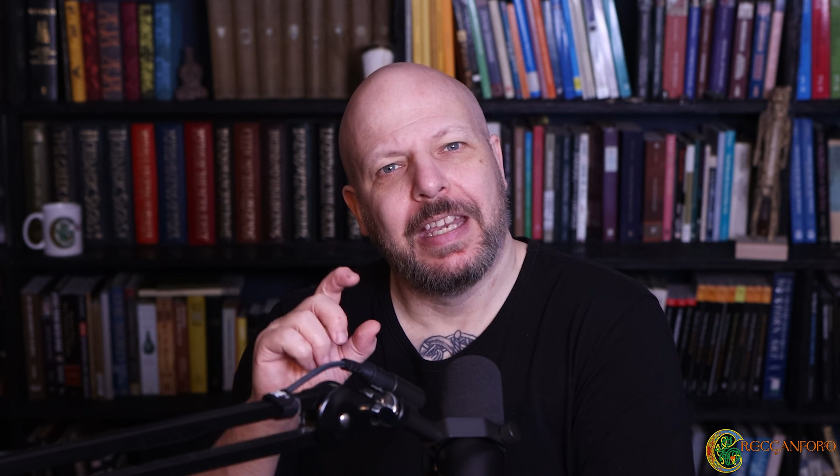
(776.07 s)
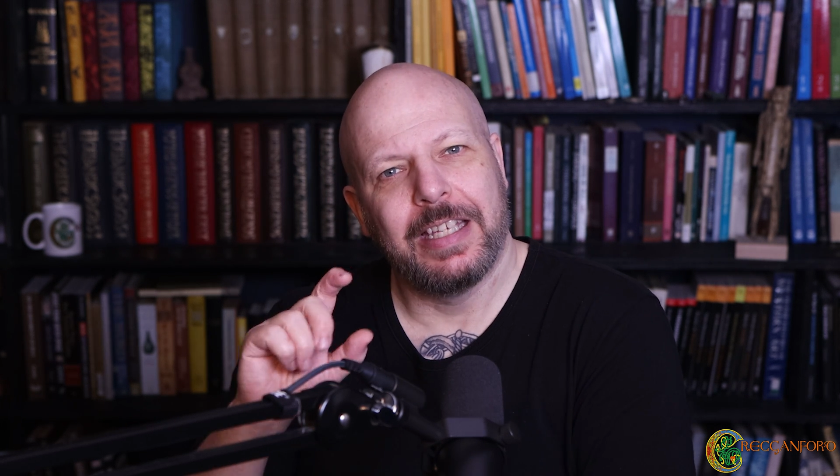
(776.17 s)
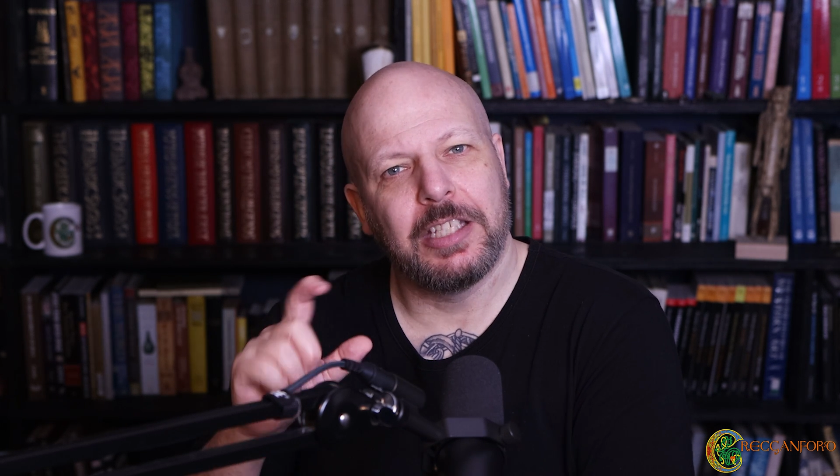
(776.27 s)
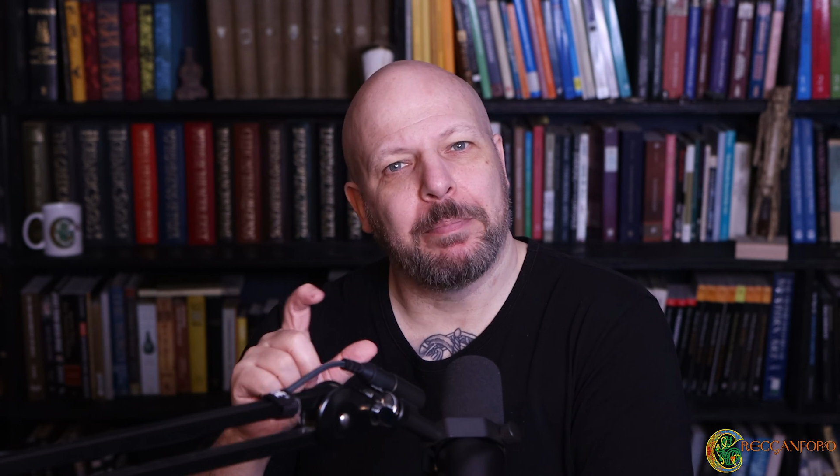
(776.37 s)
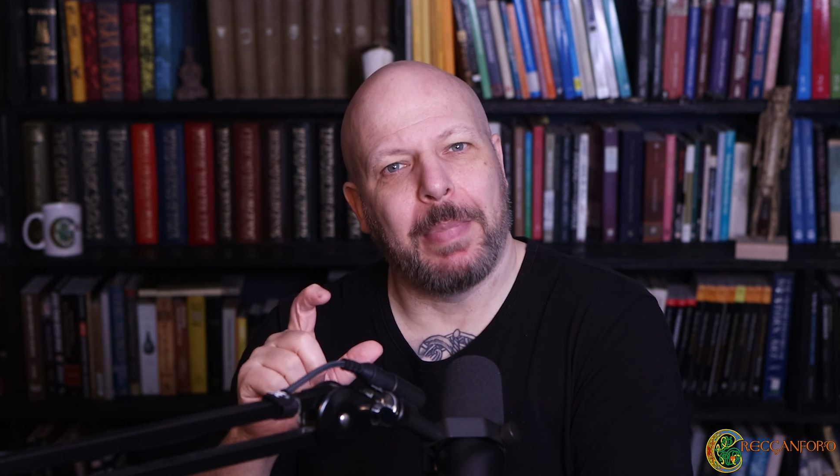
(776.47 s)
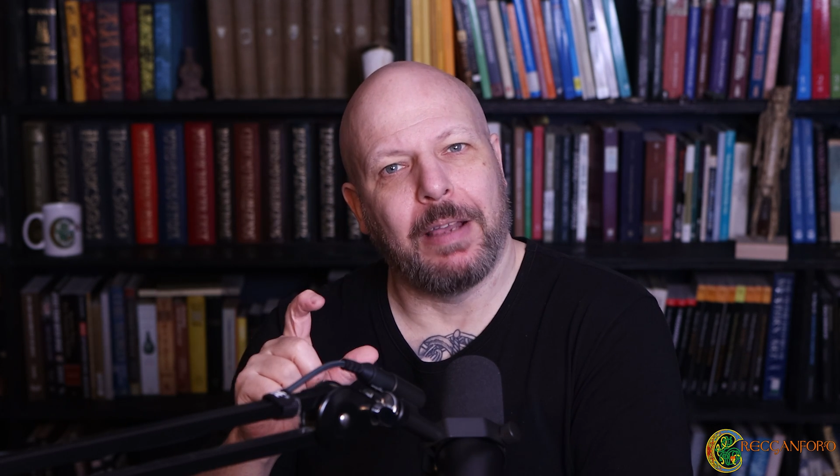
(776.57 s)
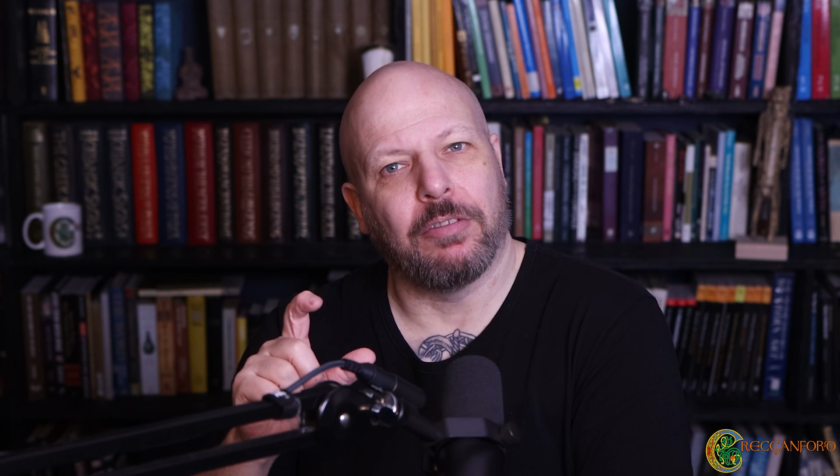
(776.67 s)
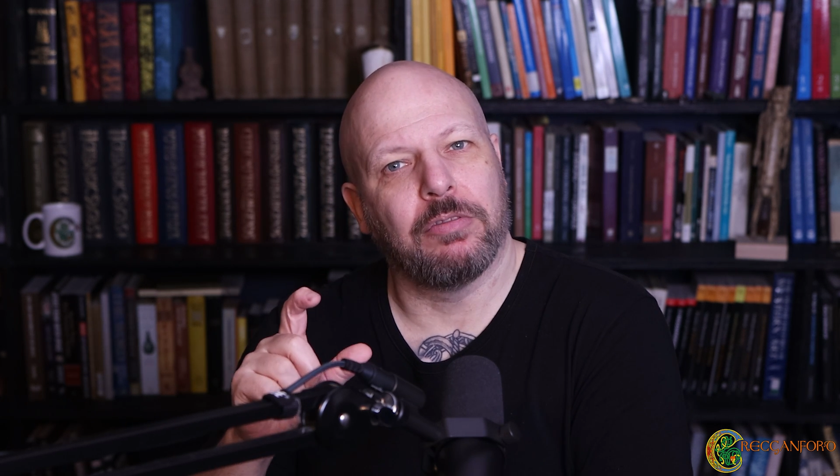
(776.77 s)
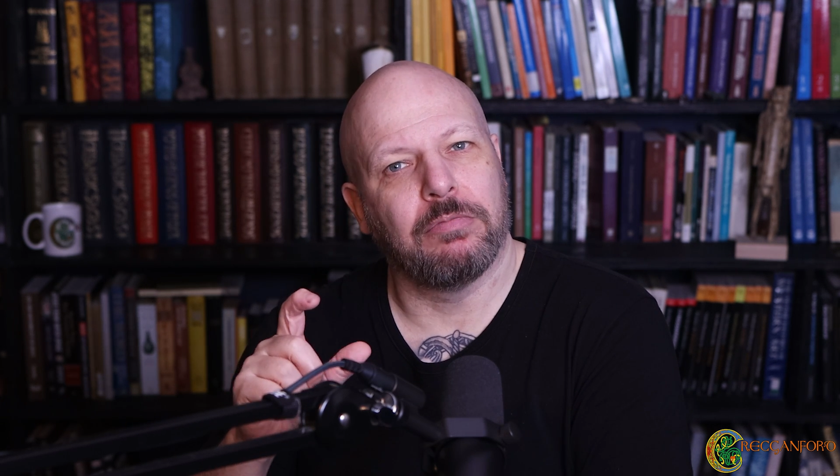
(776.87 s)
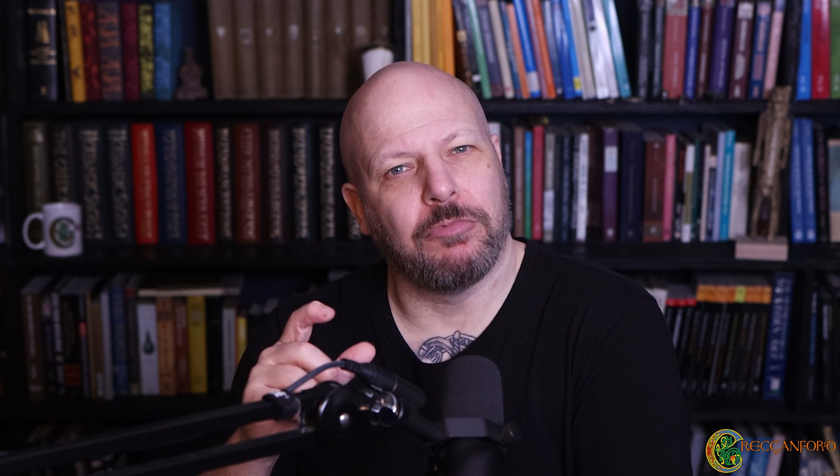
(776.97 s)
is
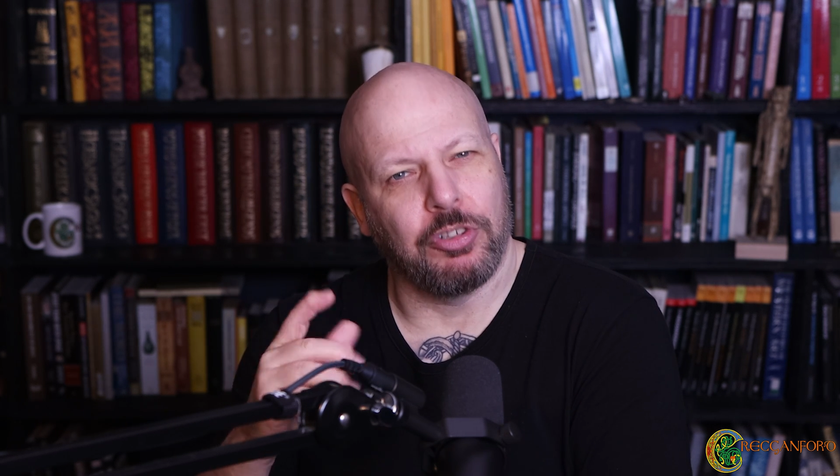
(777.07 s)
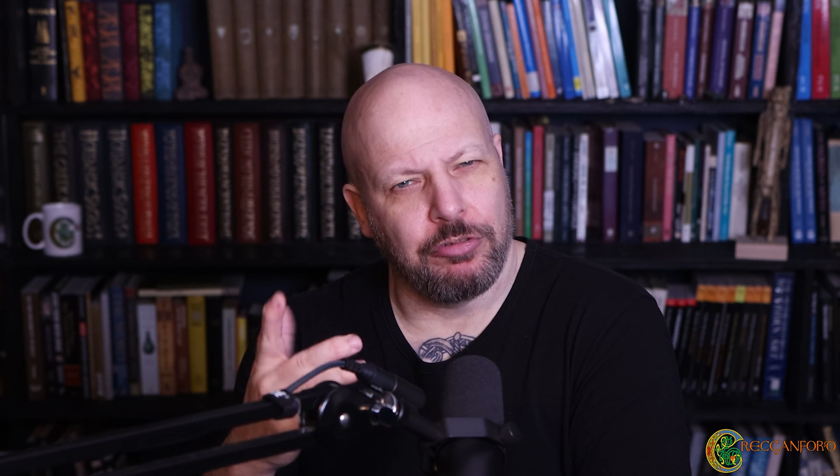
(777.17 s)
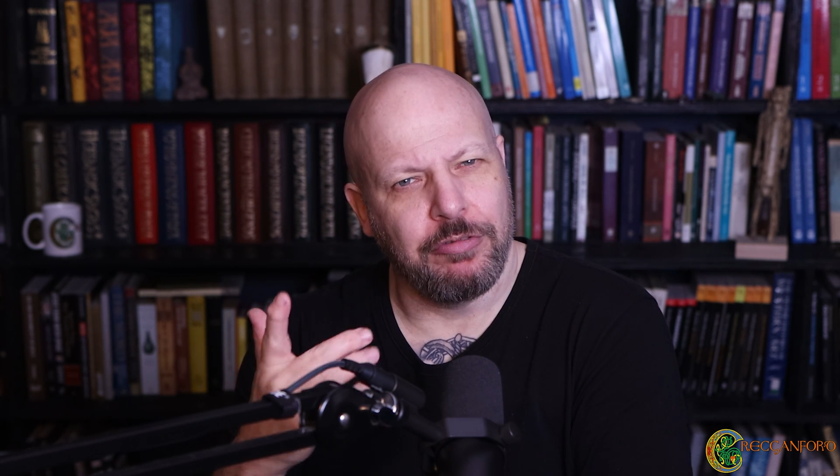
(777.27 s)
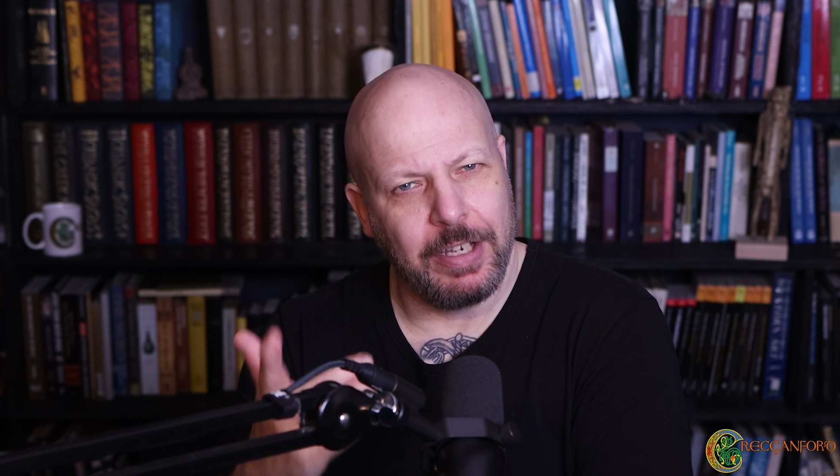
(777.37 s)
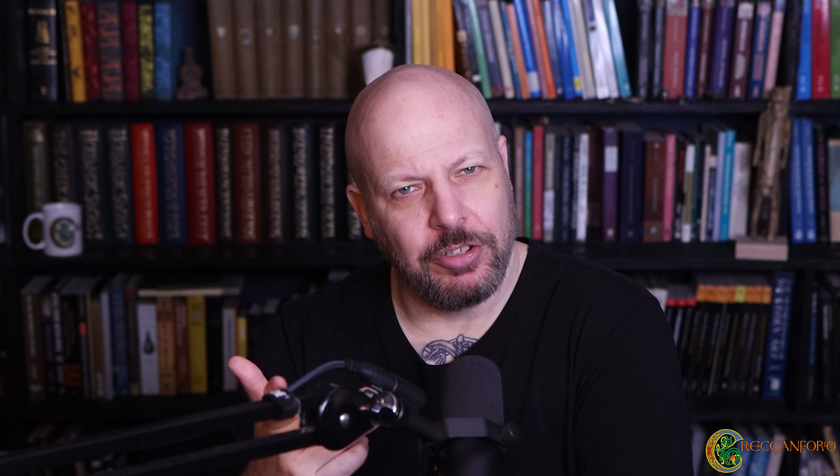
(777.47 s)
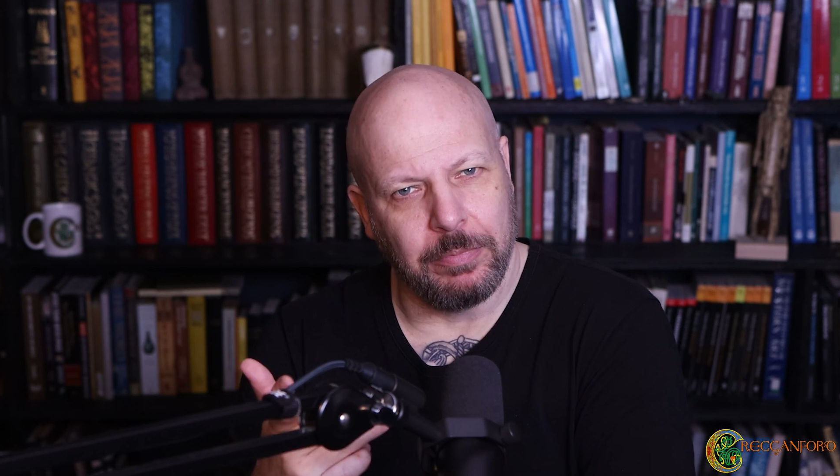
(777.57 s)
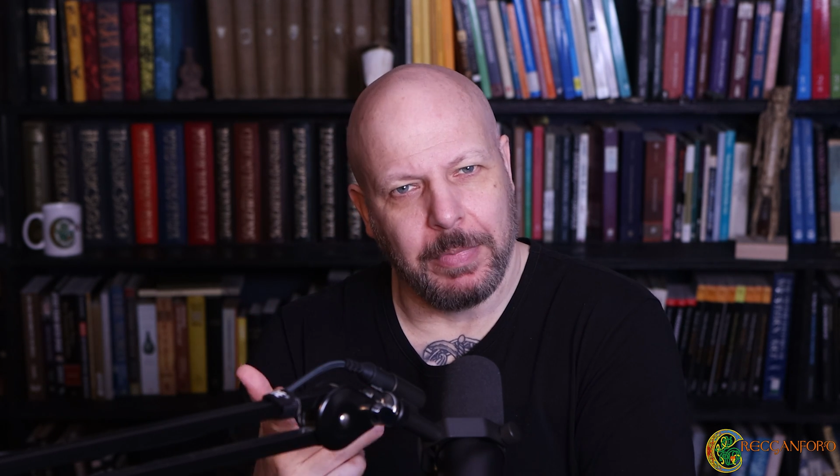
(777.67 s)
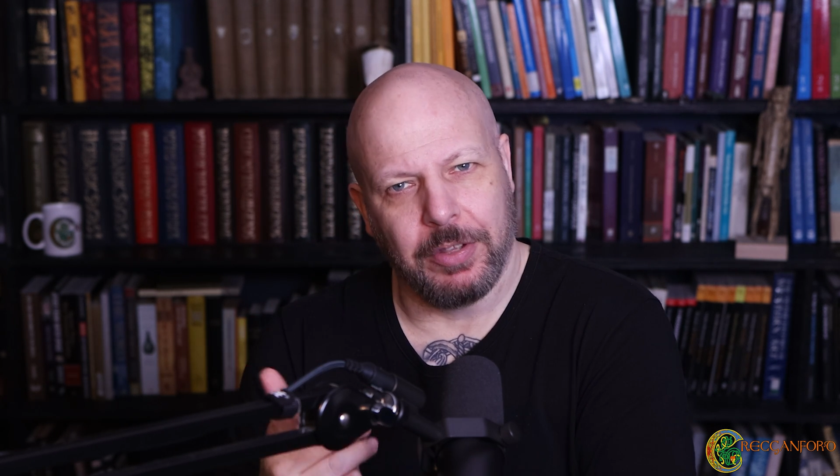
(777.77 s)
about the creation